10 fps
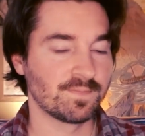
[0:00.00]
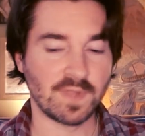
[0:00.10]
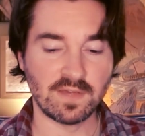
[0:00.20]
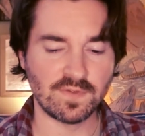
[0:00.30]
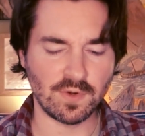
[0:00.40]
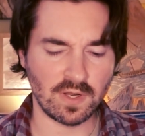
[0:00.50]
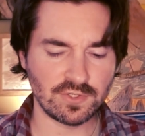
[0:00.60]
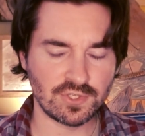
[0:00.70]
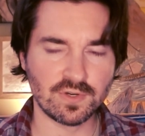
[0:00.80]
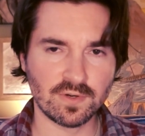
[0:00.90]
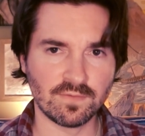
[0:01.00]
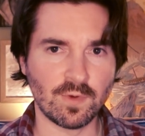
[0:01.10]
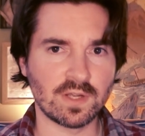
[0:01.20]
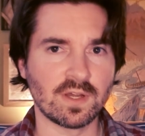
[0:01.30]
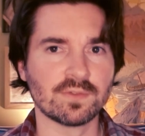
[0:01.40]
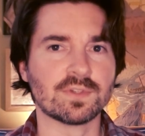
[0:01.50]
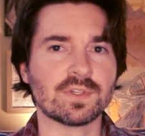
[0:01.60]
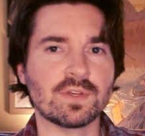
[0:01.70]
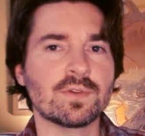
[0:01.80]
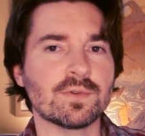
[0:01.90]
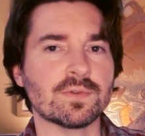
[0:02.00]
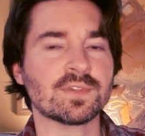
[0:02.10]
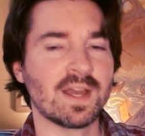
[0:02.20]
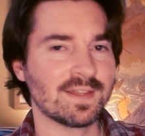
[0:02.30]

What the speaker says: If you're unsure of what colors to use,